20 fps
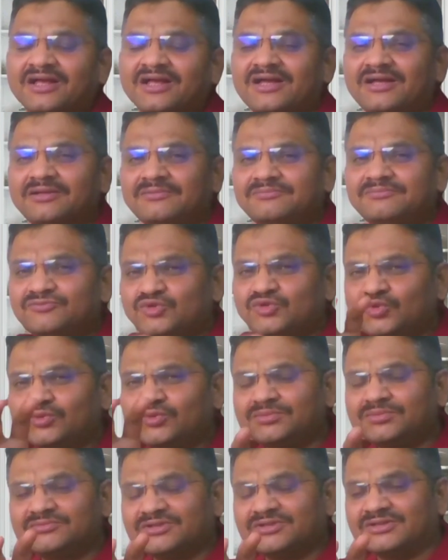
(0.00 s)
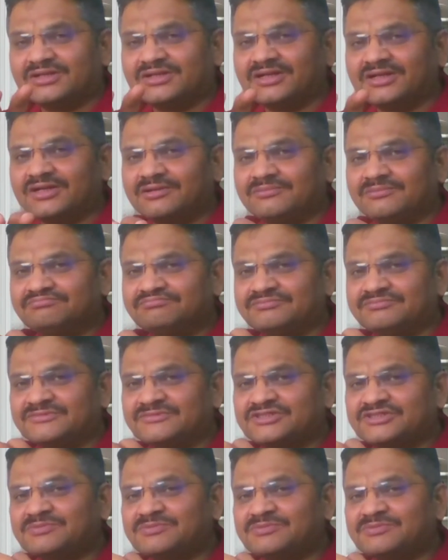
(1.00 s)
Do
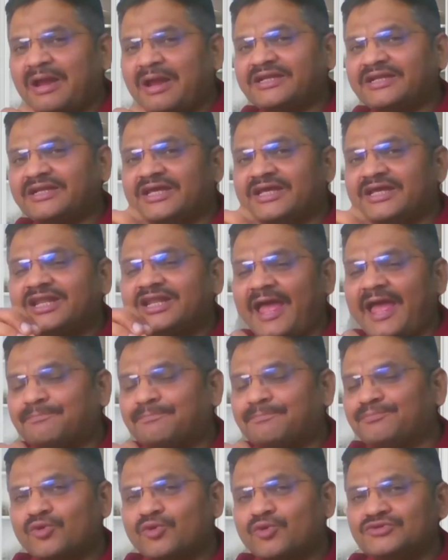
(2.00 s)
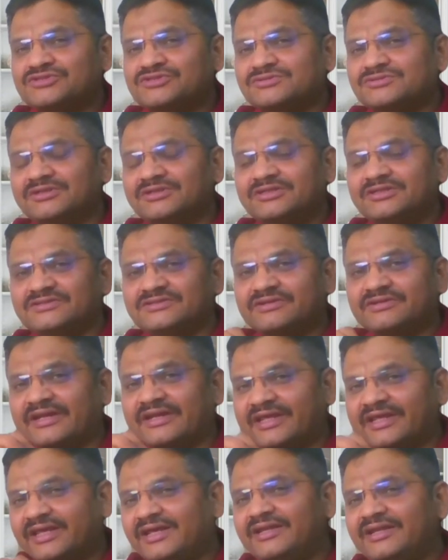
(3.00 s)
such practical approach is
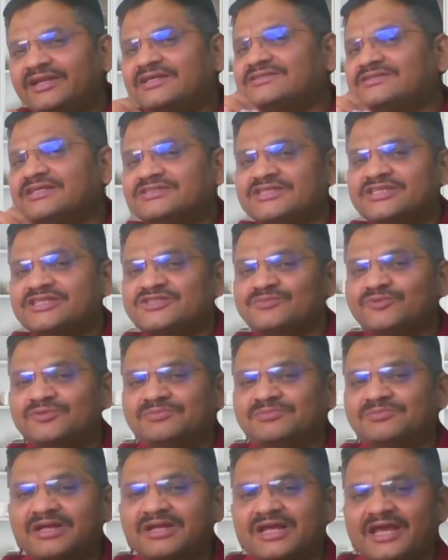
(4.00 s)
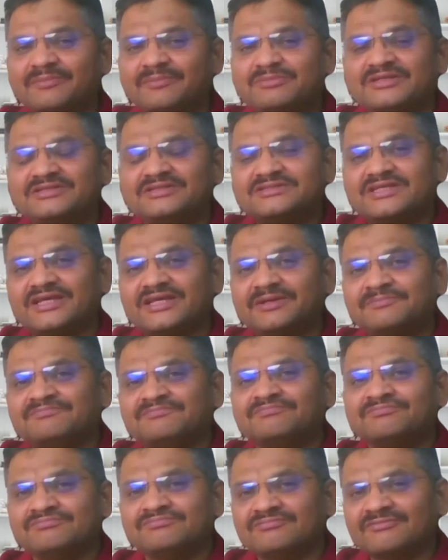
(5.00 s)
really successful? I mean,
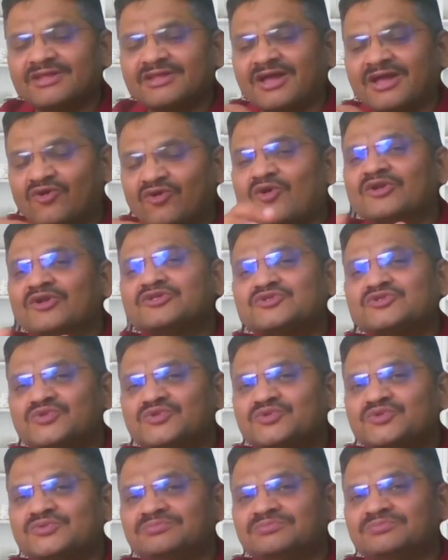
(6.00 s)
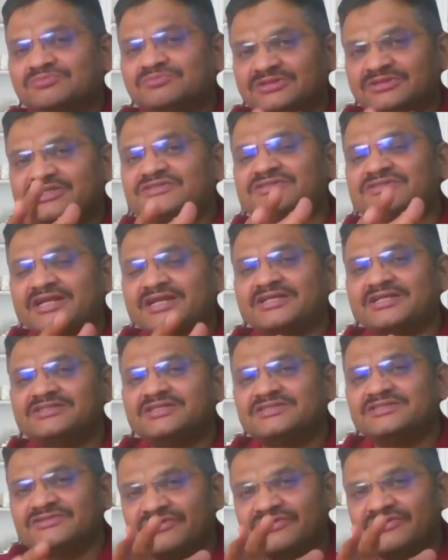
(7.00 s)
say, according to you, this
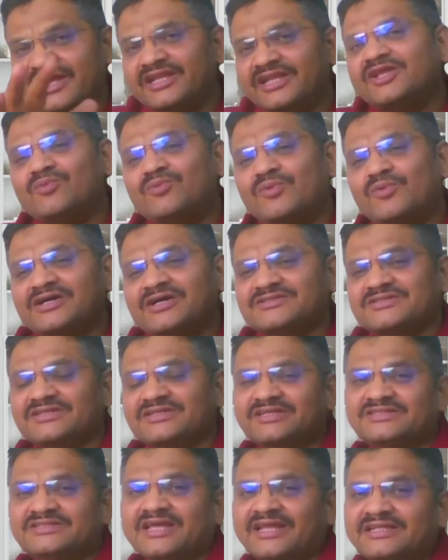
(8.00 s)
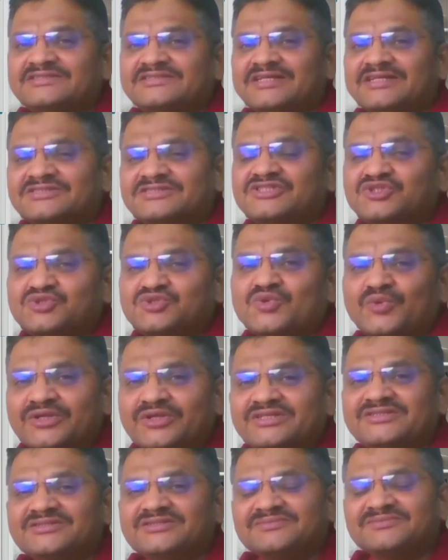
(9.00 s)
strategies really works? Is any success
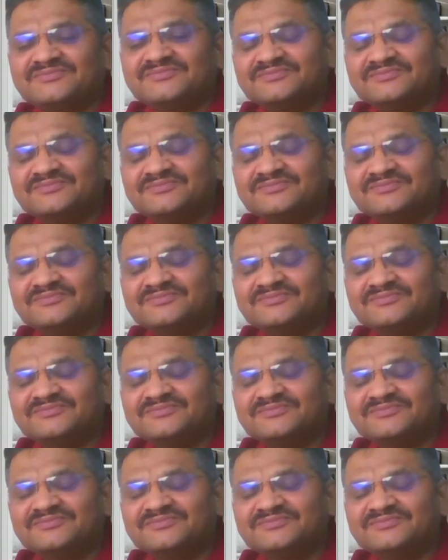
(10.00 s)
stories?